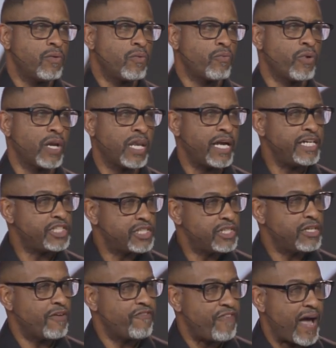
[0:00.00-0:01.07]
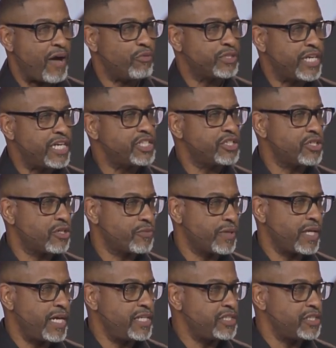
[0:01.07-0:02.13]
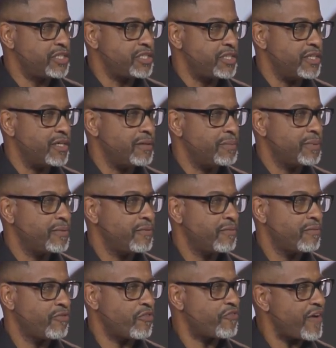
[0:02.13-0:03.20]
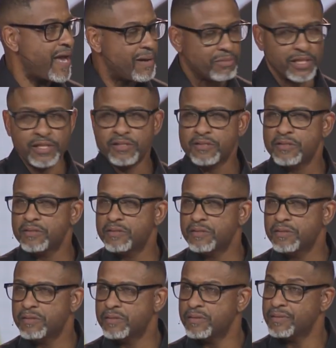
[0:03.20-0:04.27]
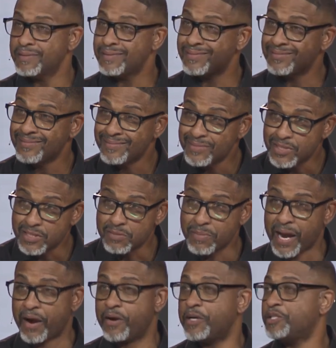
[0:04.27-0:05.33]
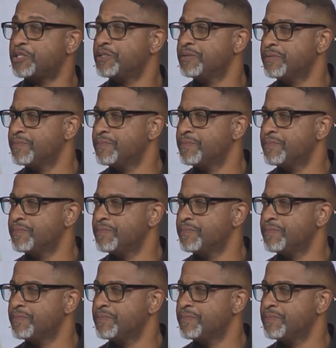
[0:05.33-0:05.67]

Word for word: relation, the foundational relationship for families is marriage.